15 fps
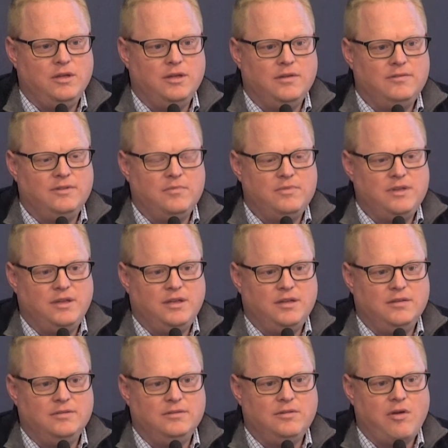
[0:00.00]
something
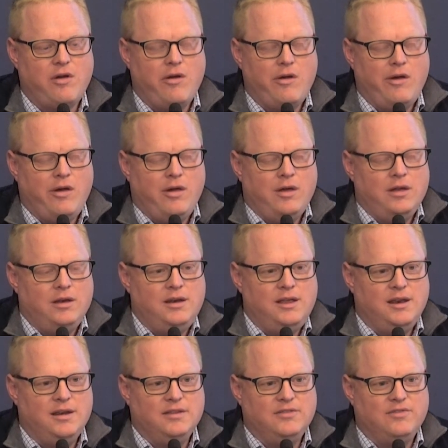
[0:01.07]
as
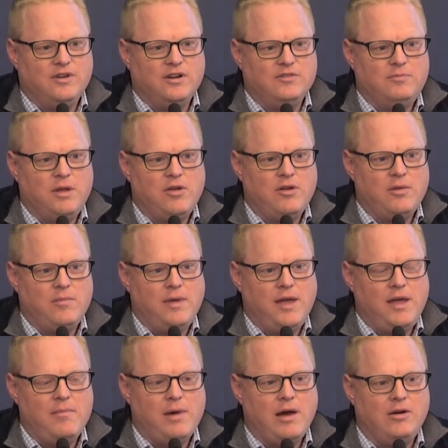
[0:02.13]
needed as far as Pelican
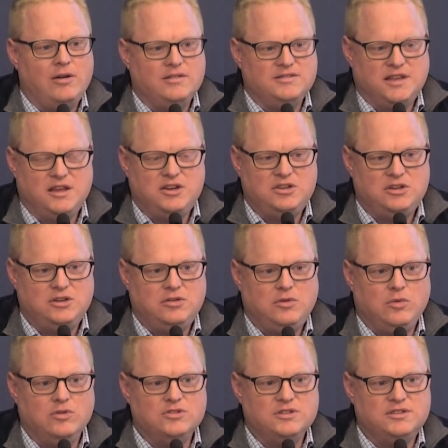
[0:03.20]
Bay and modernization,
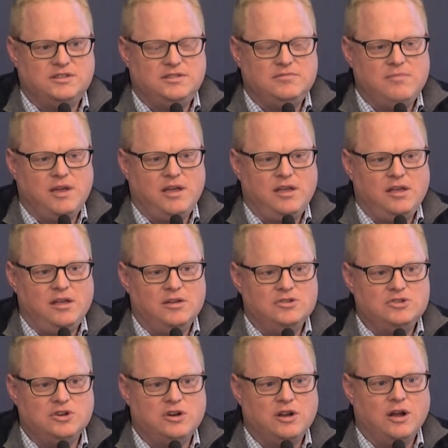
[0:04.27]
or just
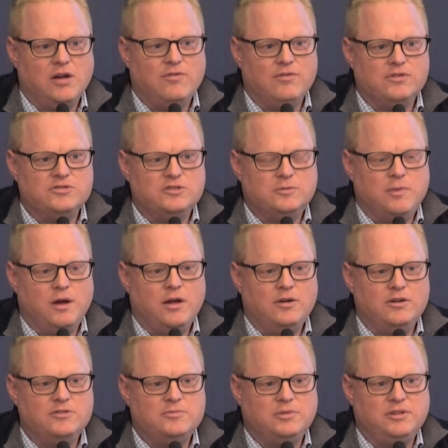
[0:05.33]
ensuring our first
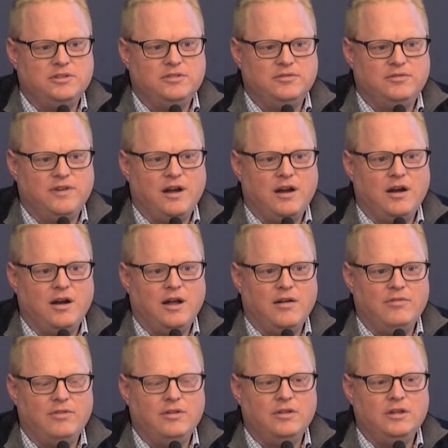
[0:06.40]
responders, police and fire,
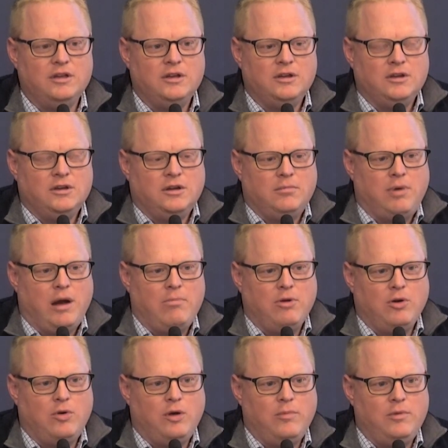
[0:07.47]
have the proper
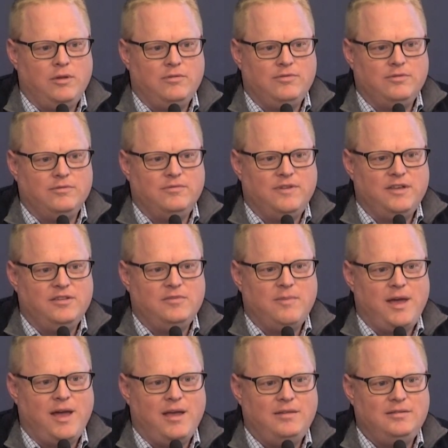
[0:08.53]
equipment from face
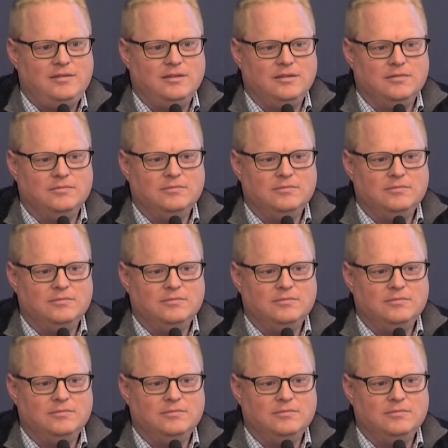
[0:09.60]
masks and